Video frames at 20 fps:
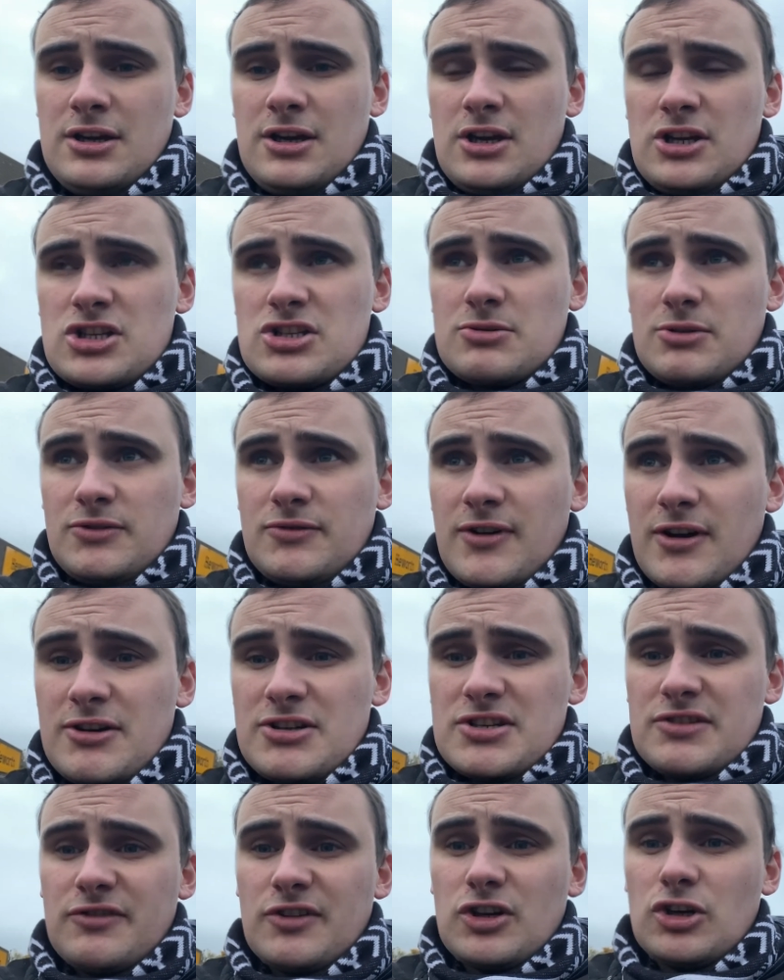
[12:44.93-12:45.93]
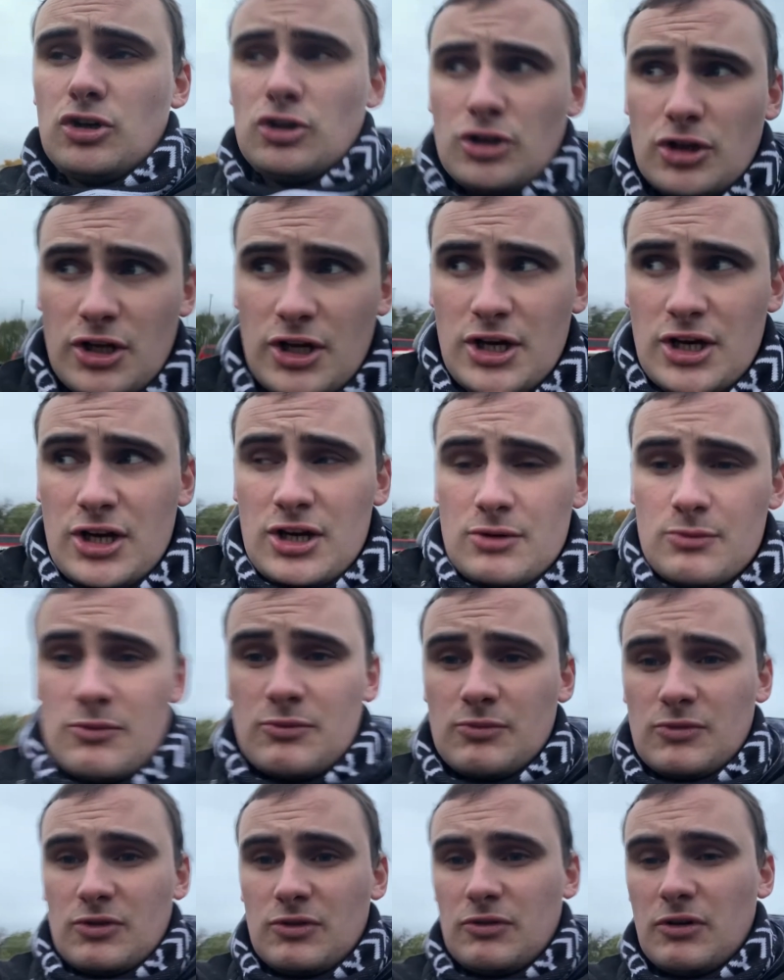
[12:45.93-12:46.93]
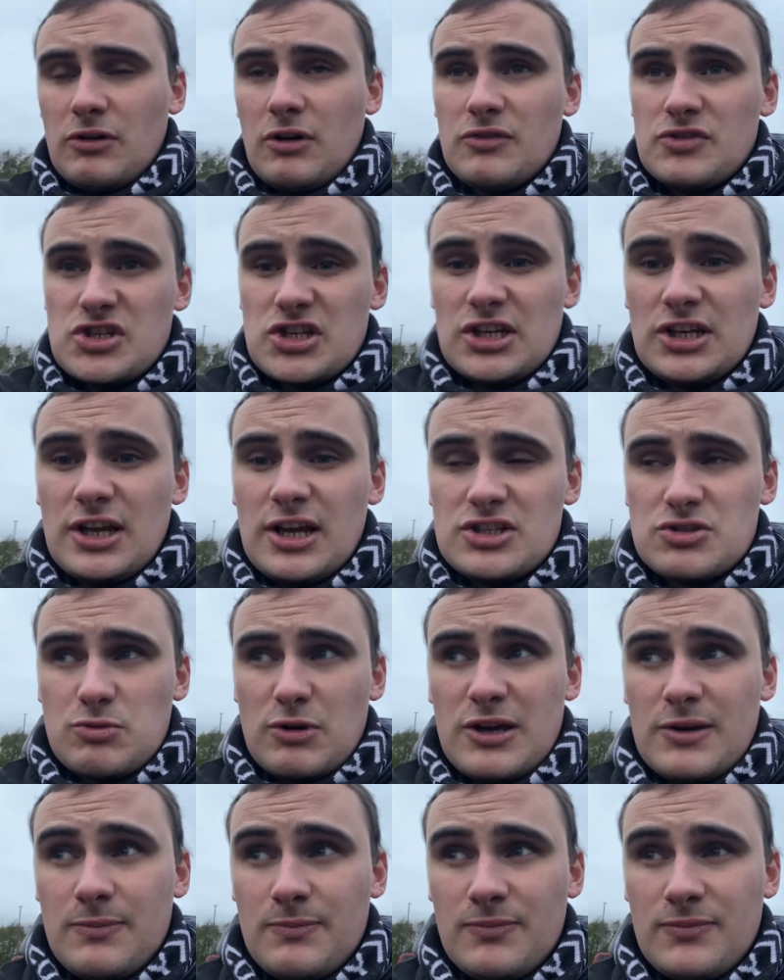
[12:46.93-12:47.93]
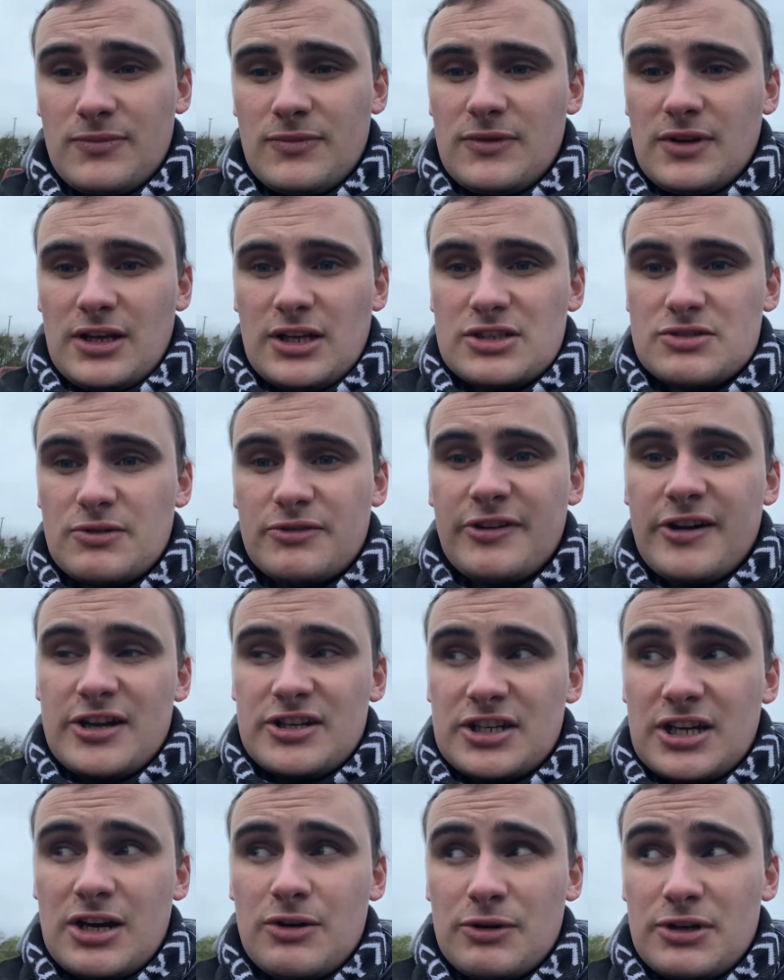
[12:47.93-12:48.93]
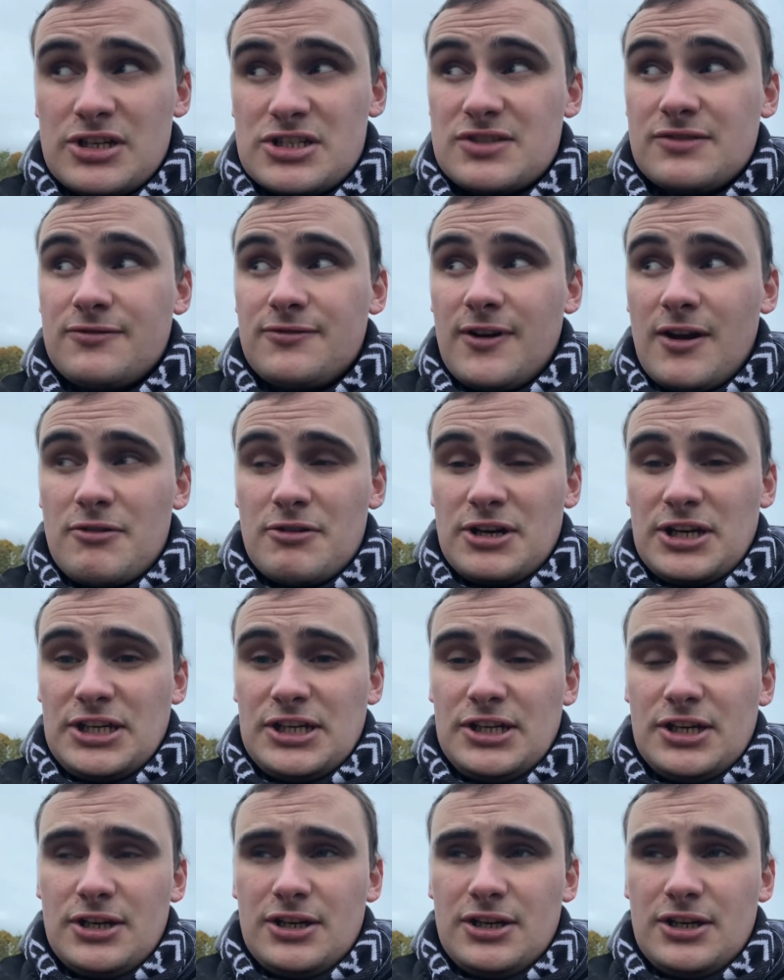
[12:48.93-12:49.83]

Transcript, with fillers: it's going to be very difficult um, obviously, as we're as we're finding out, it is a very